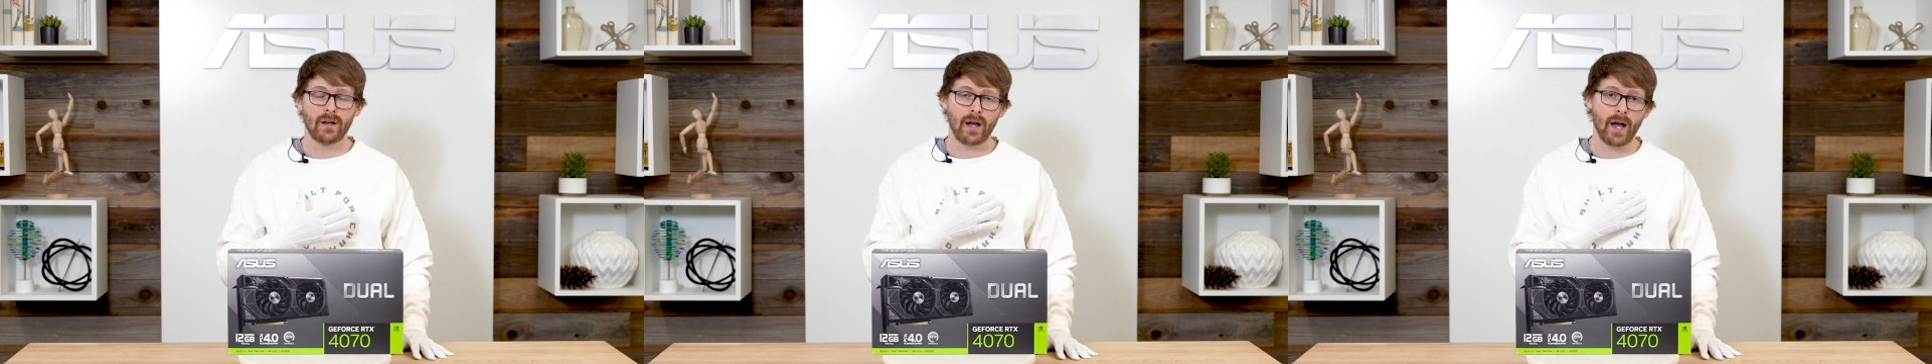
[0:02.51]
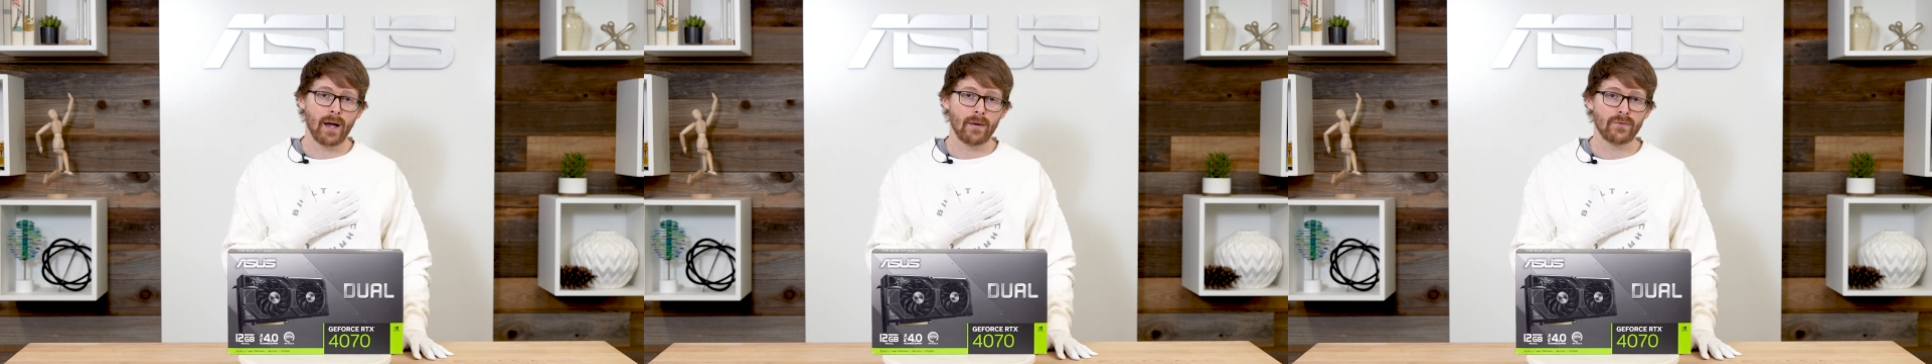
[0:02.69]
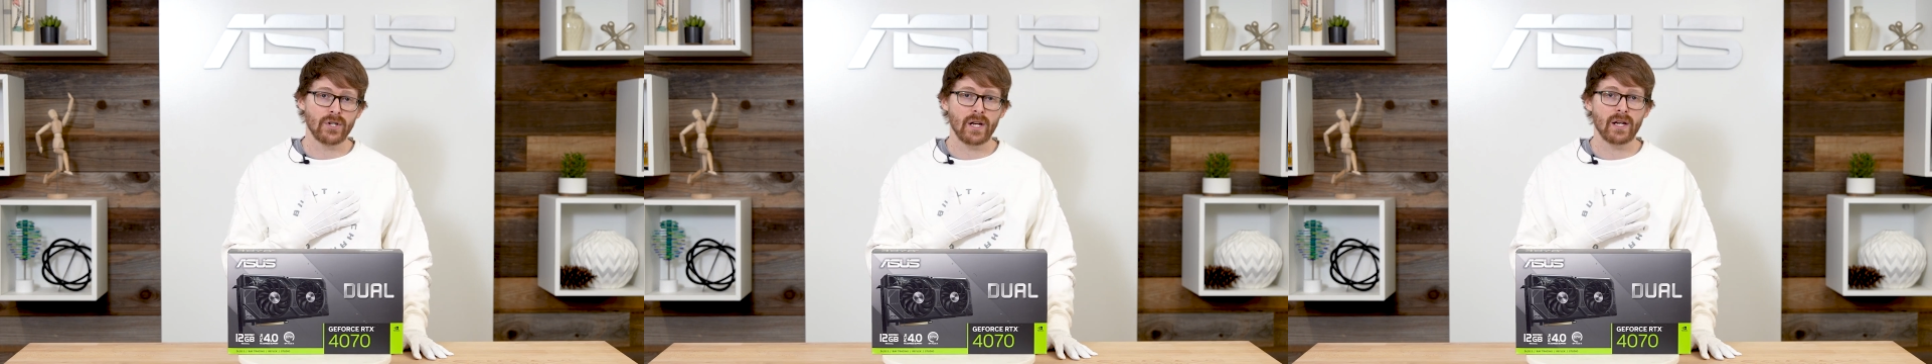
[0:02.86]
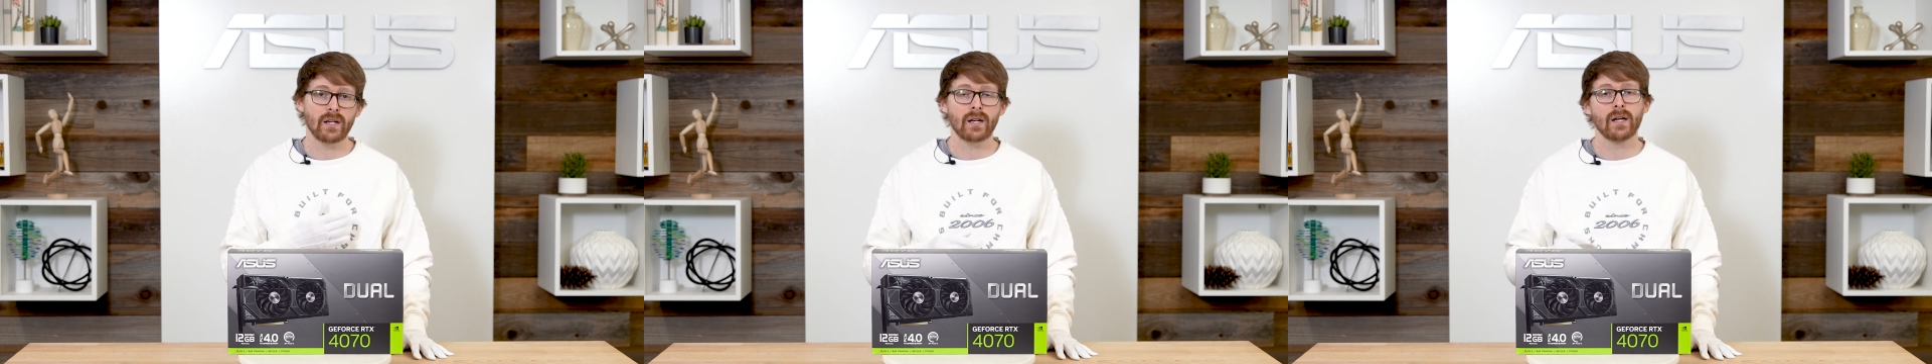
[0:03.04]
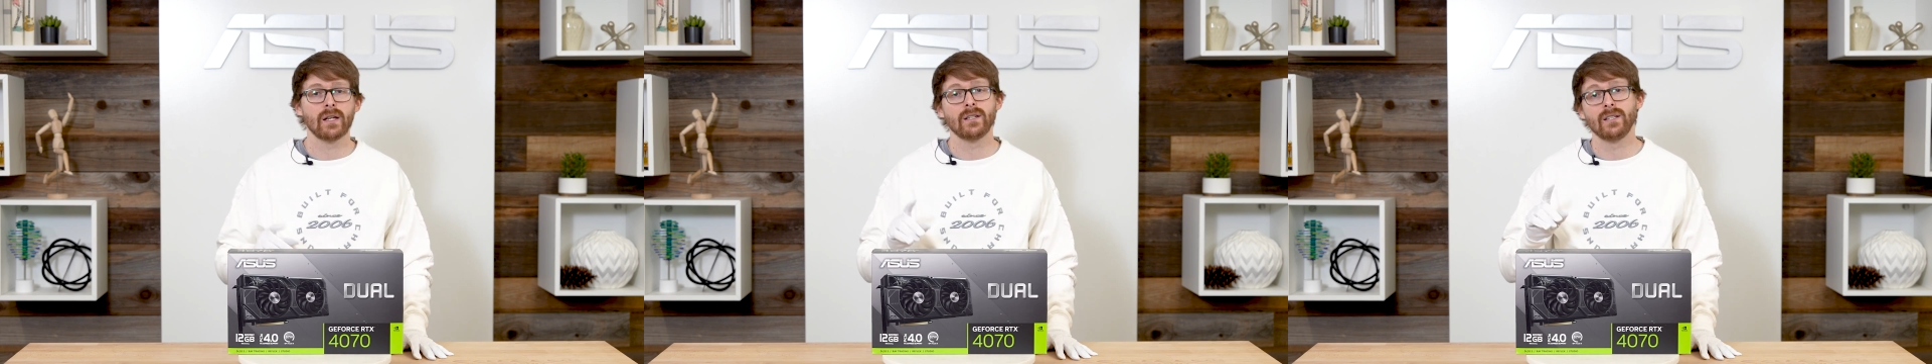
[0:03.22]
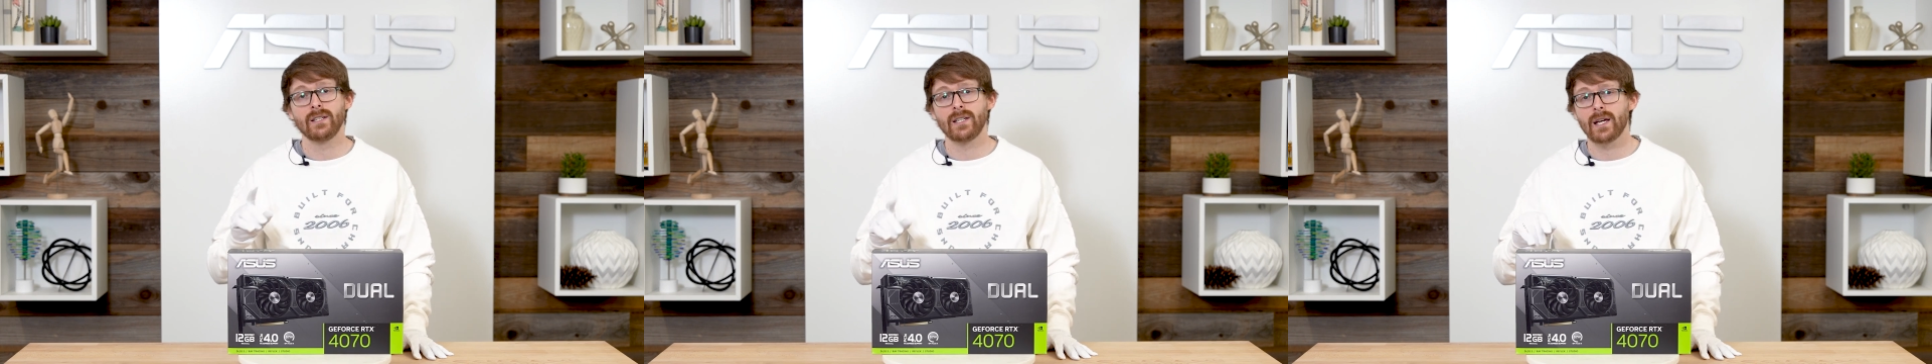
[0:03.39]
I'm Jake,
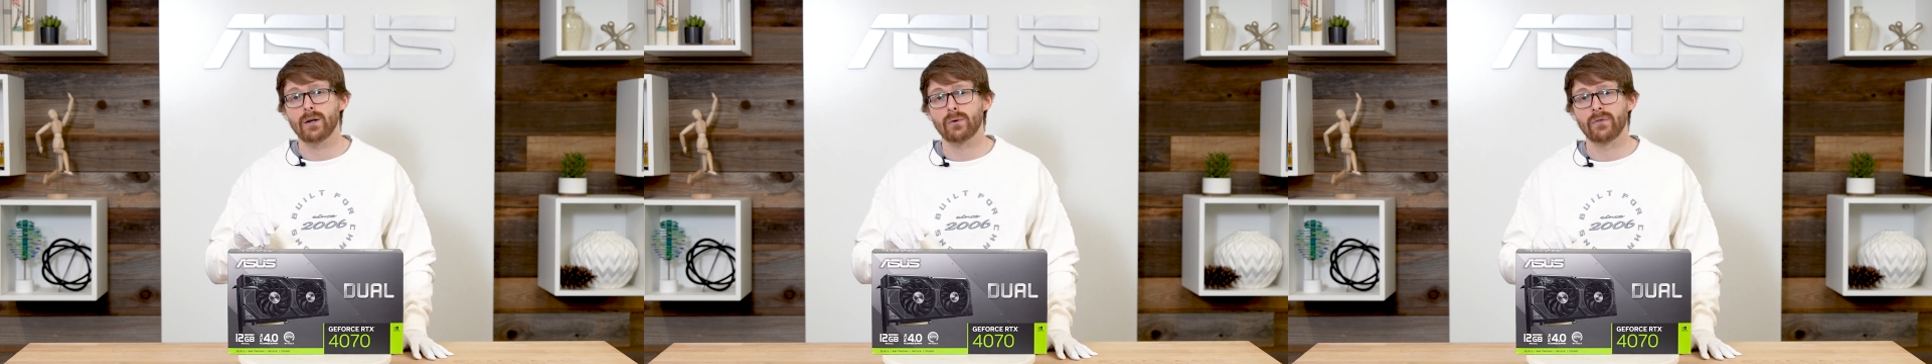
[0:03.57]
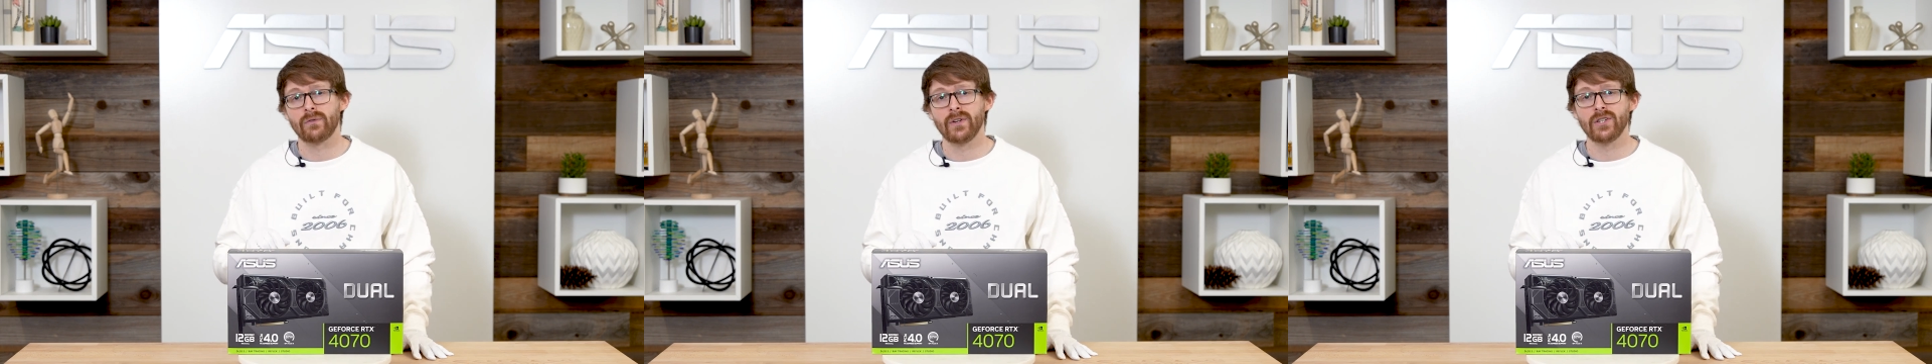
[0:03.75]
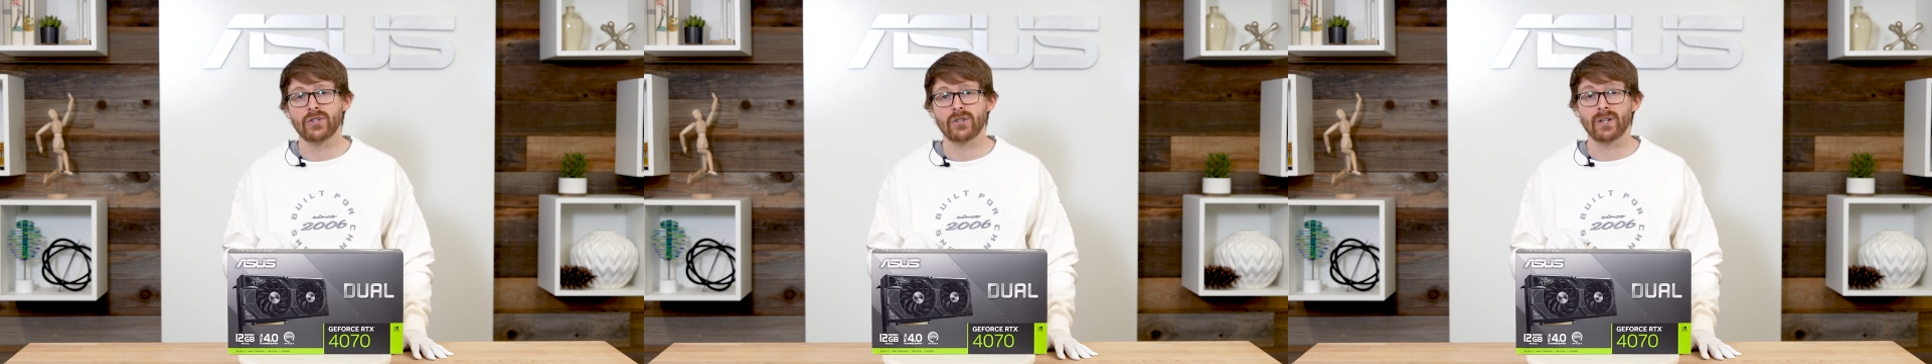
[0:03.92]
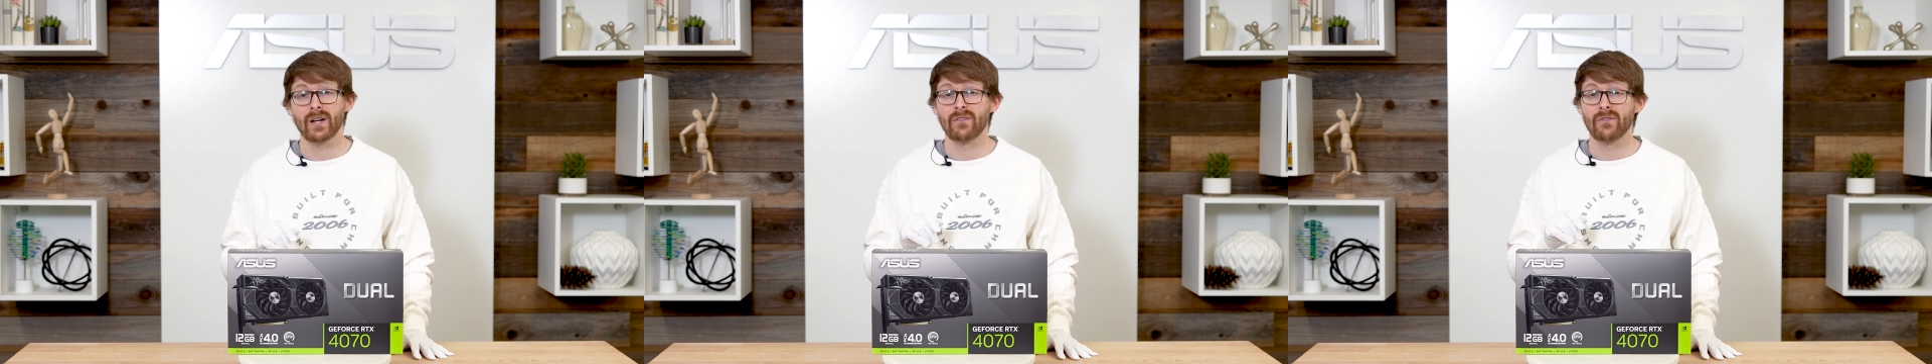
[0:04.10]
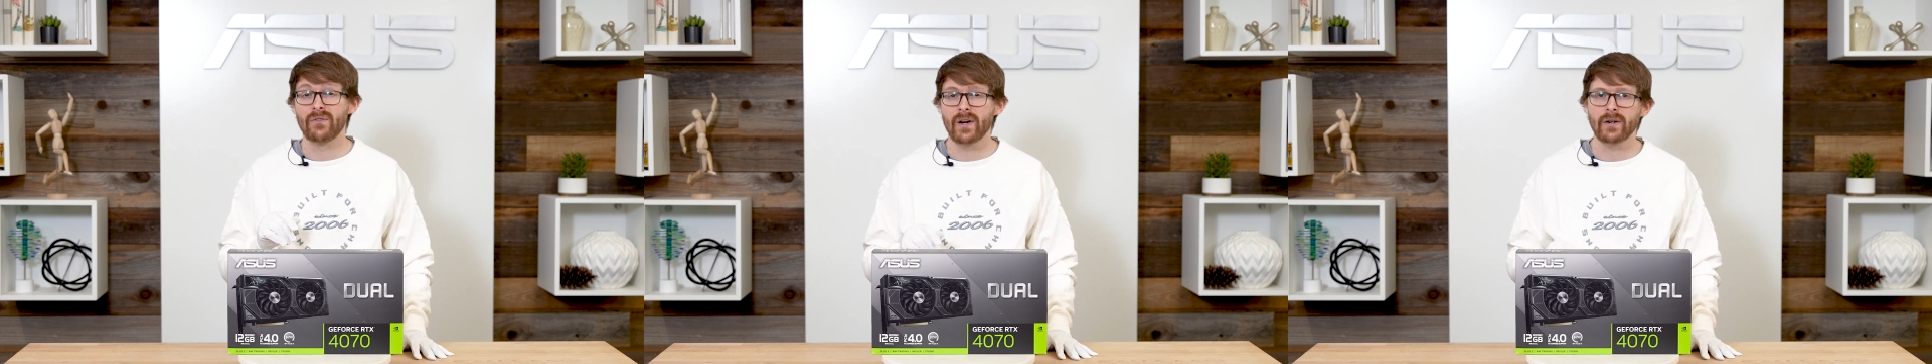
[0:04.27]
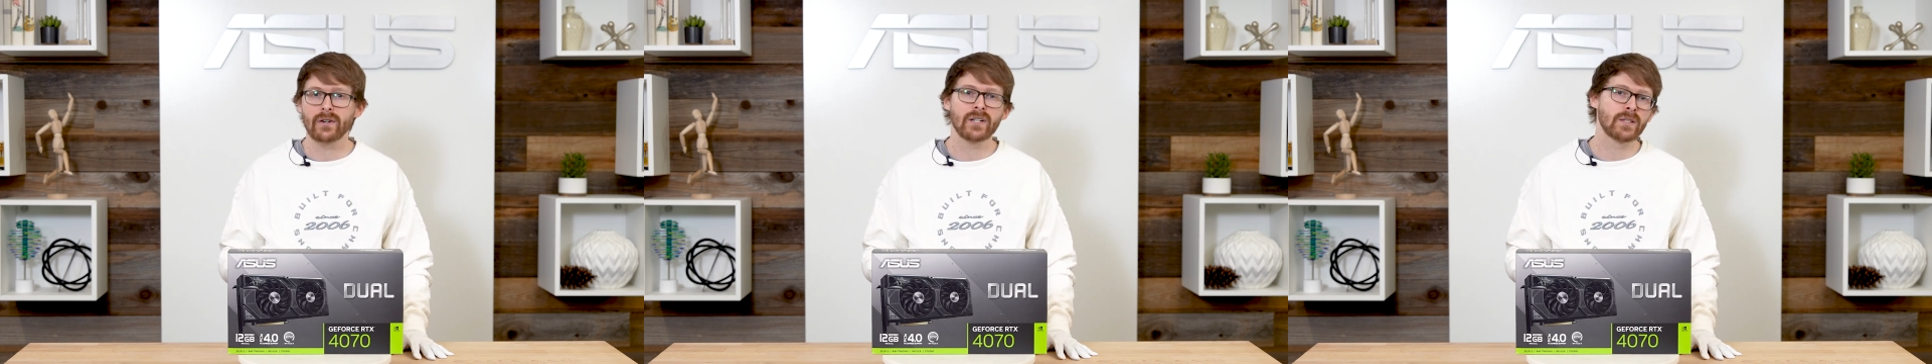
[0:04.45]
and today we're featuring a
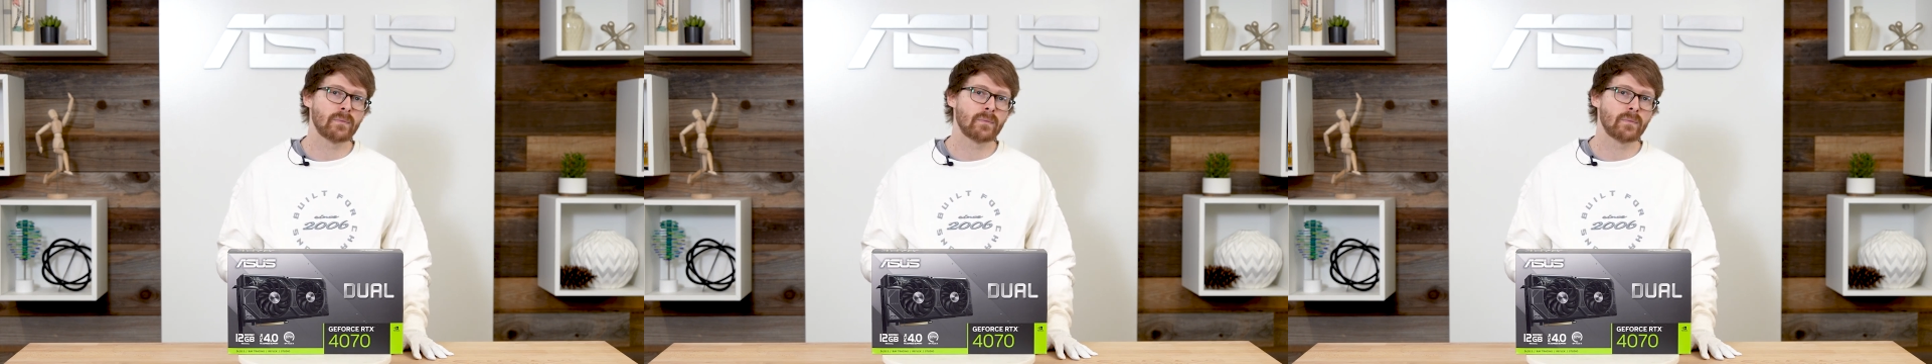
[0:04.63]
very